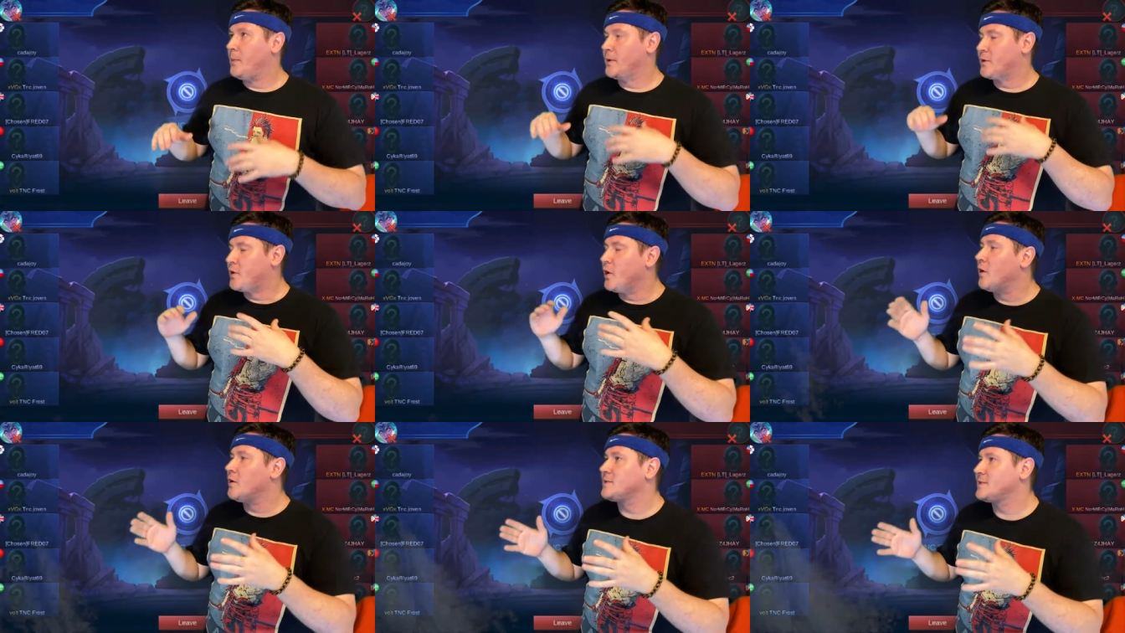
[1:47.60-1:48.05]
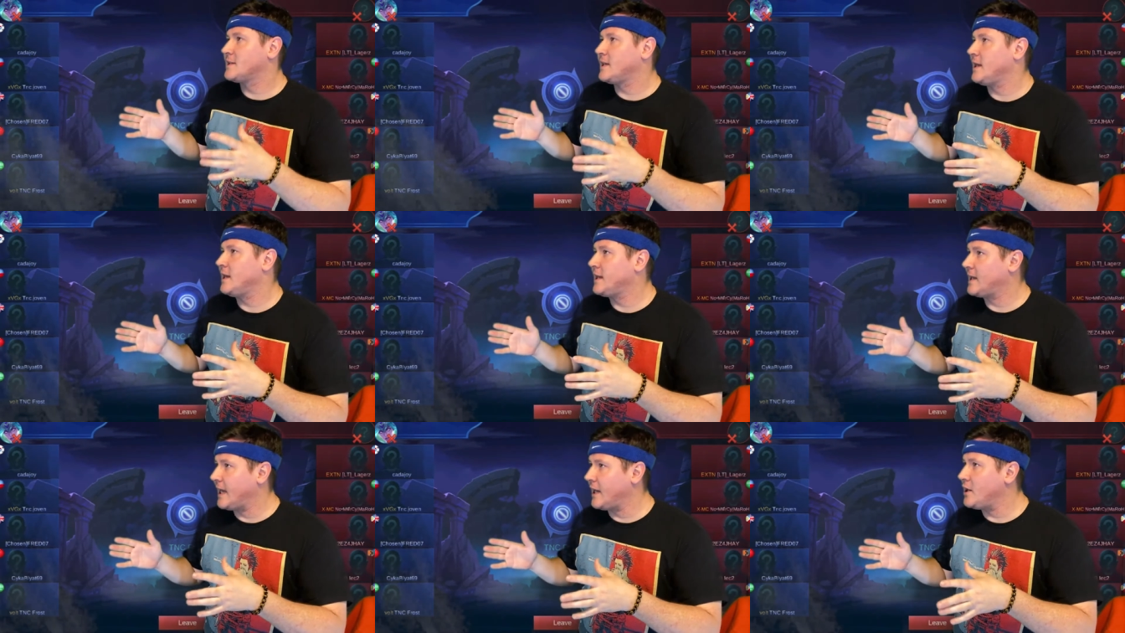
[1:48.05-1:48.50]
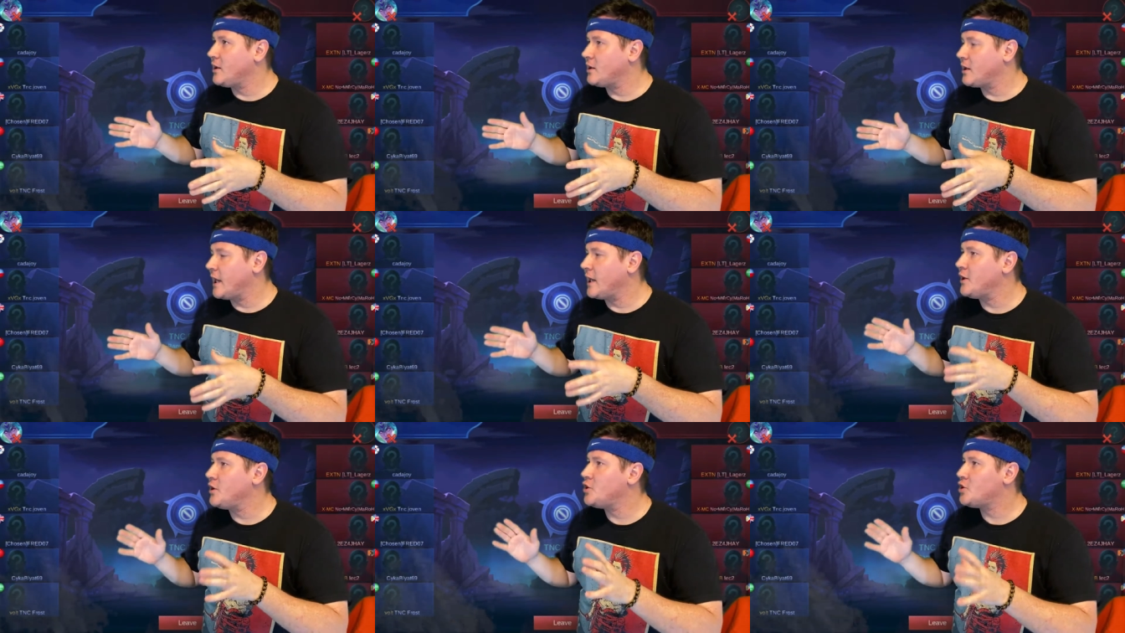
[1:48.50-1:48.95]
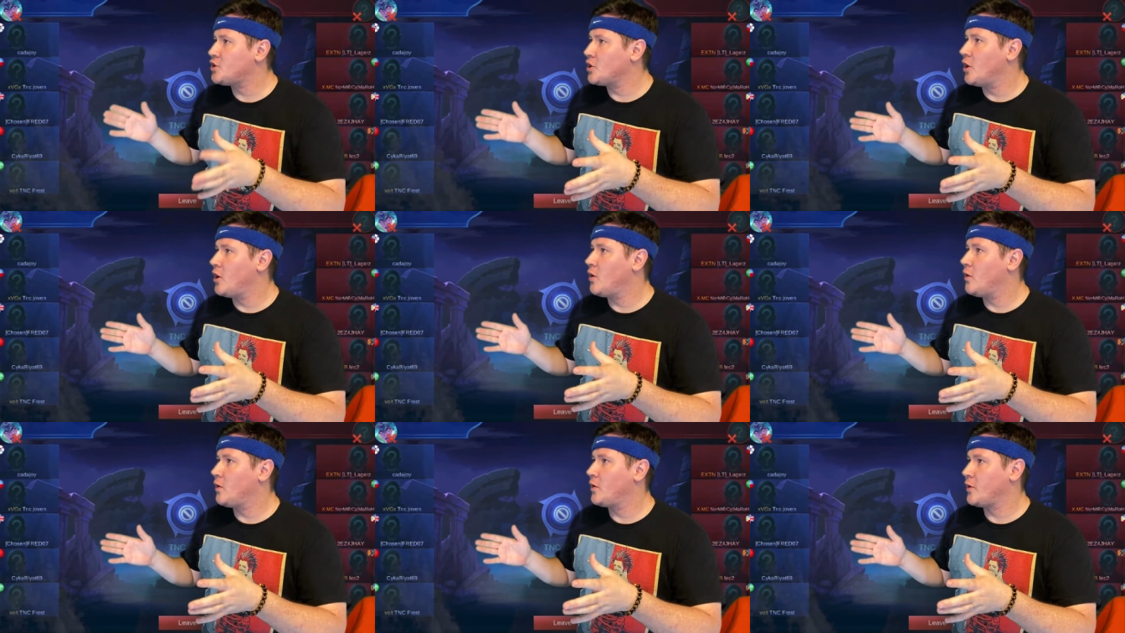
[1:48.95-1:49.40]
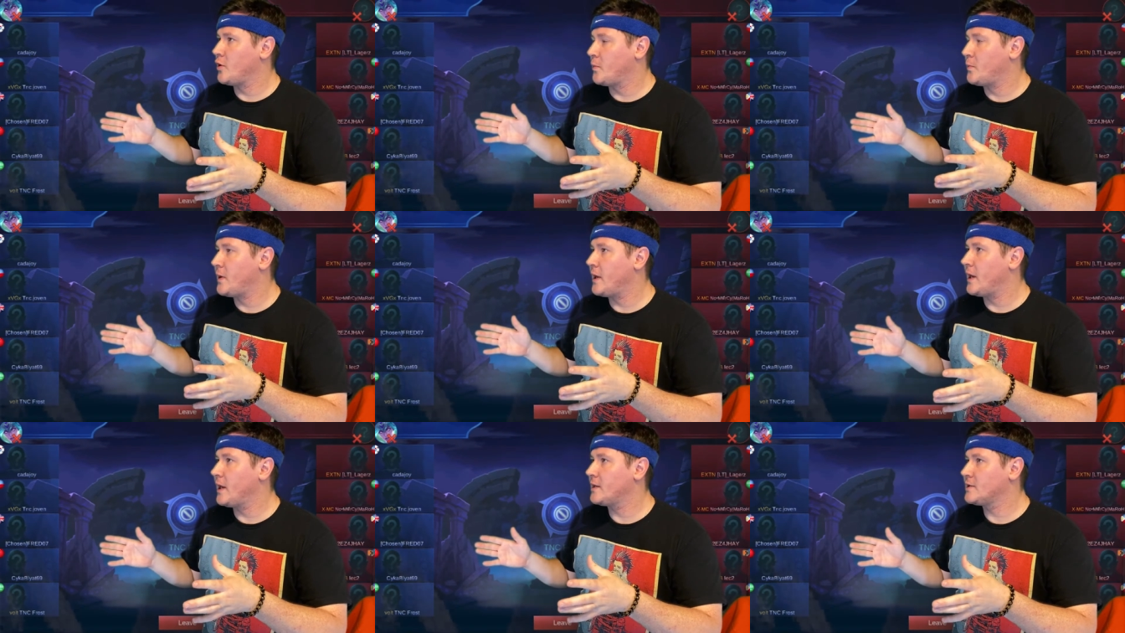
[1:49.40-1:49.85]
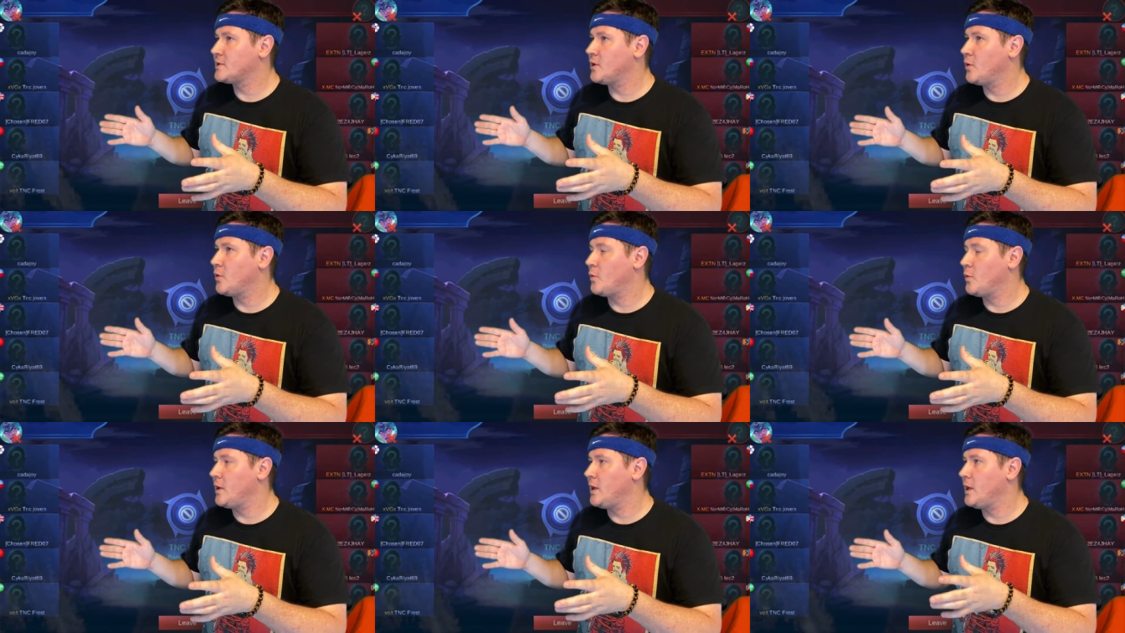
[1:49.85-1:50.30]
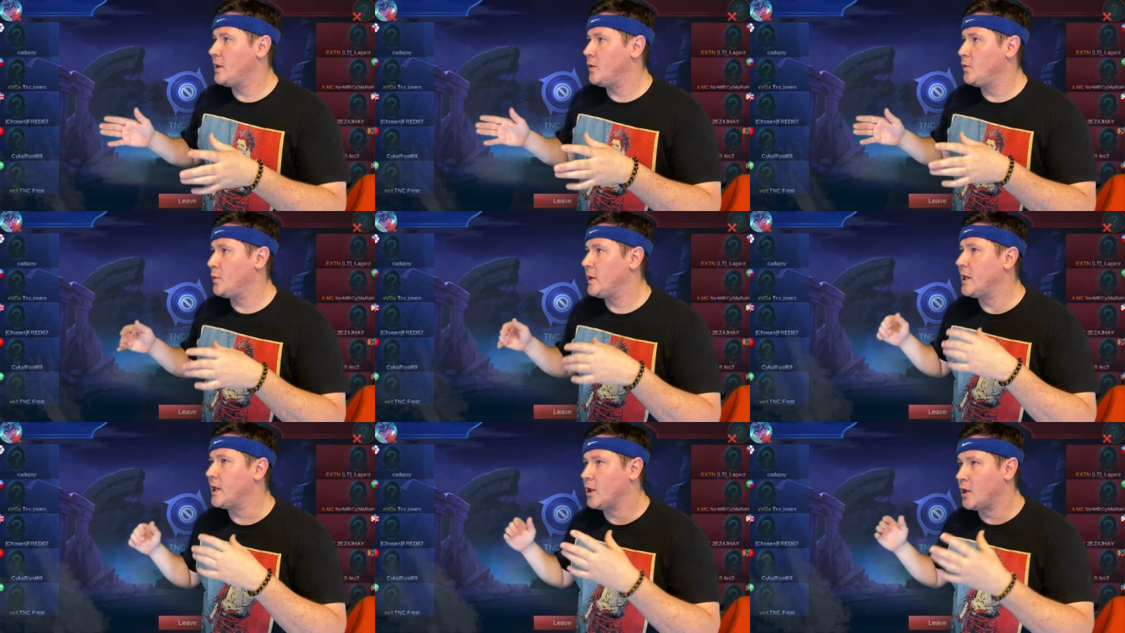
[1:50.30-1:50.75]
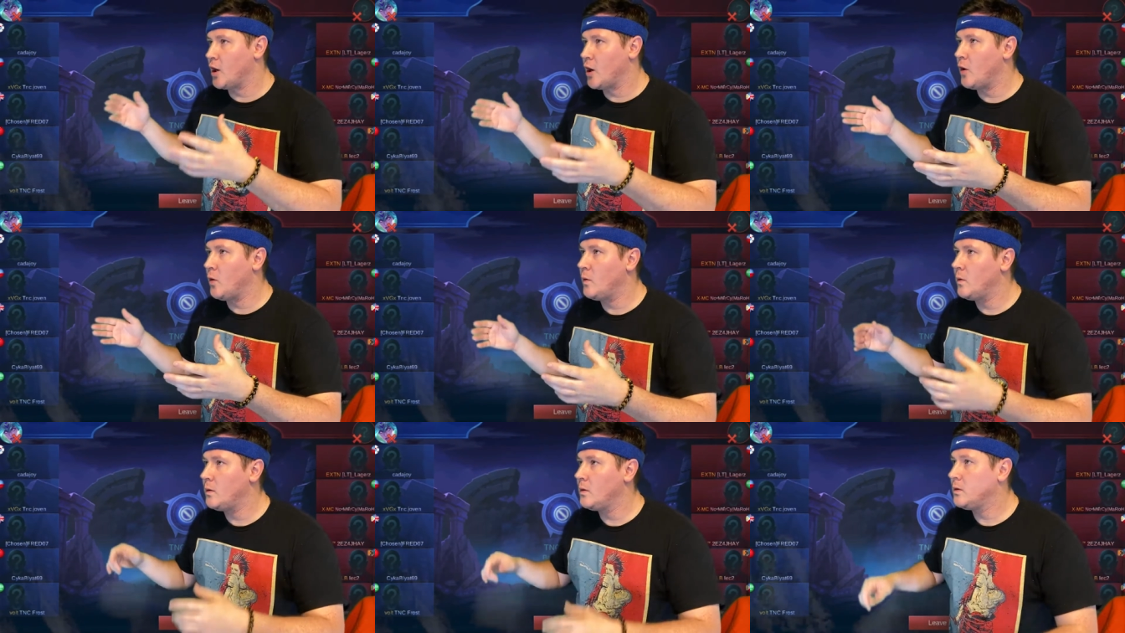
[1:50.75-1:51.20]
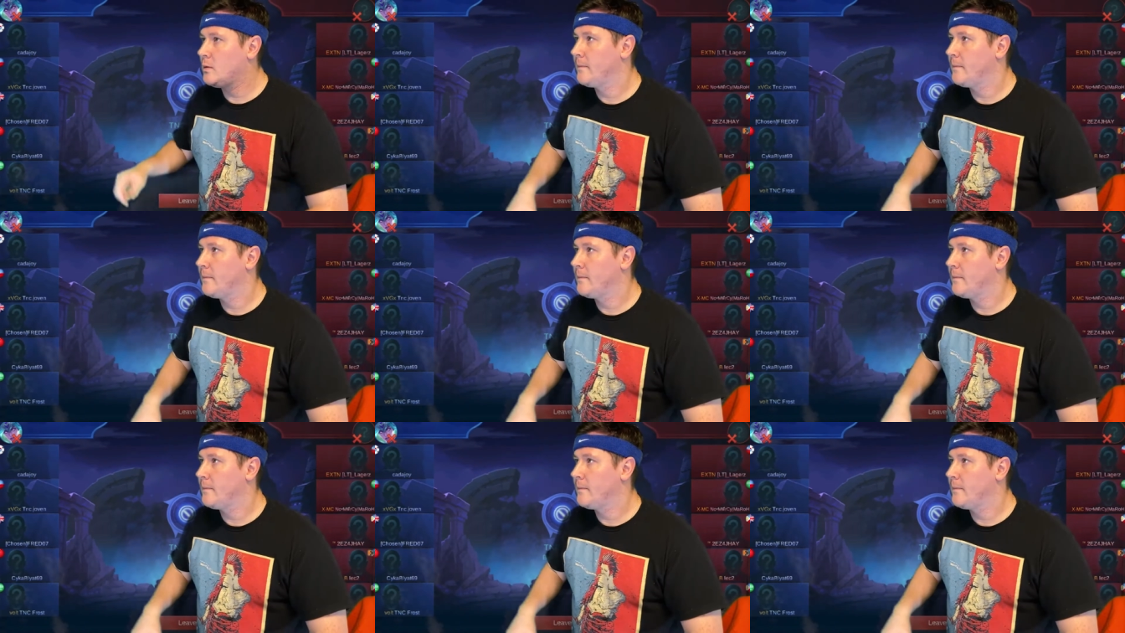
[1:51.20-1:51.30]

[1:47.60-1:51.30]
Batoski, can can you show your pick so we we can go?